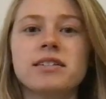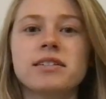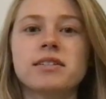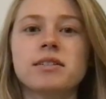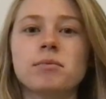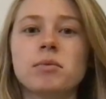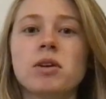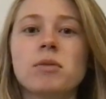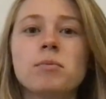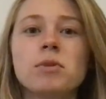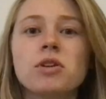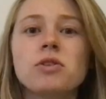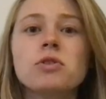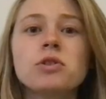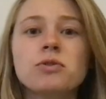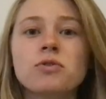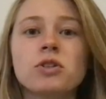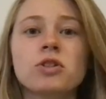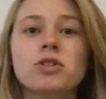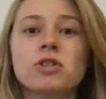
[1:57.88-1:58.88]
system can be
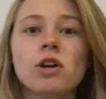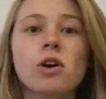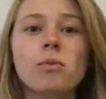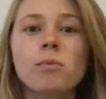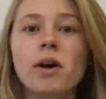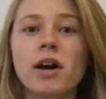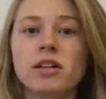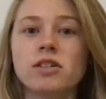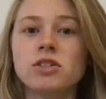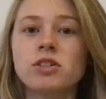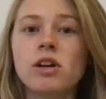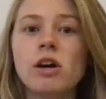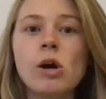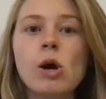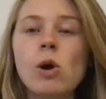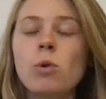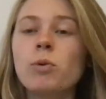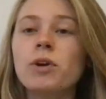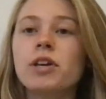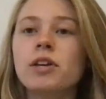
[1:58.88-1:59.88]
used for so much.
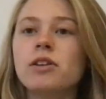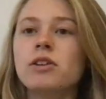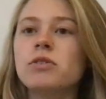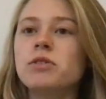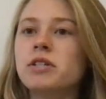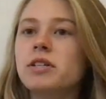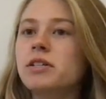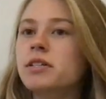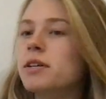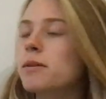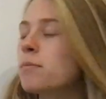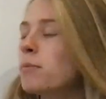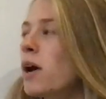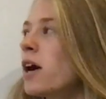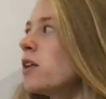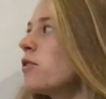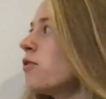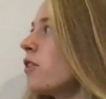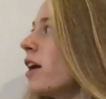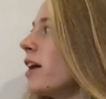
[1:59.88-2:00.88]
We could use it to
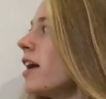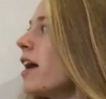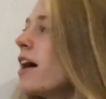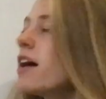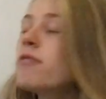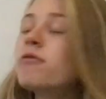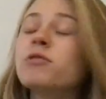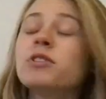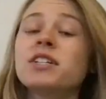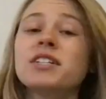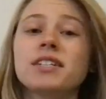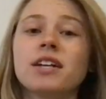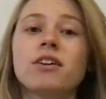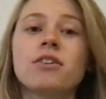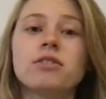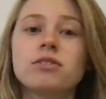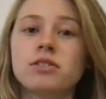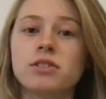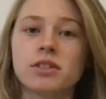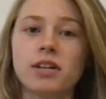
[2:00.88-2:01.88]
modify every
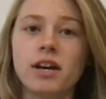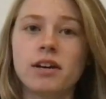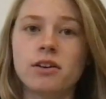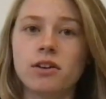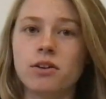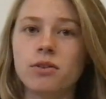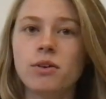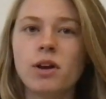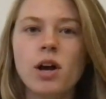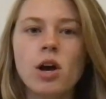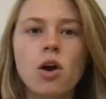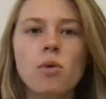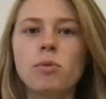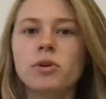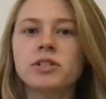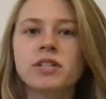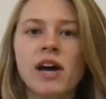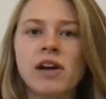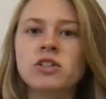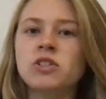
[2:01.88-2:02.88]
cell in a zygote,
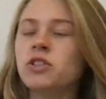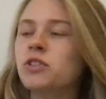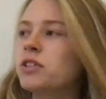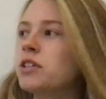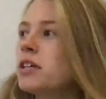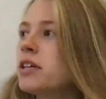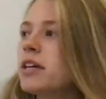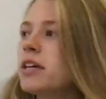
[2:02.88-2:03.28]
potentially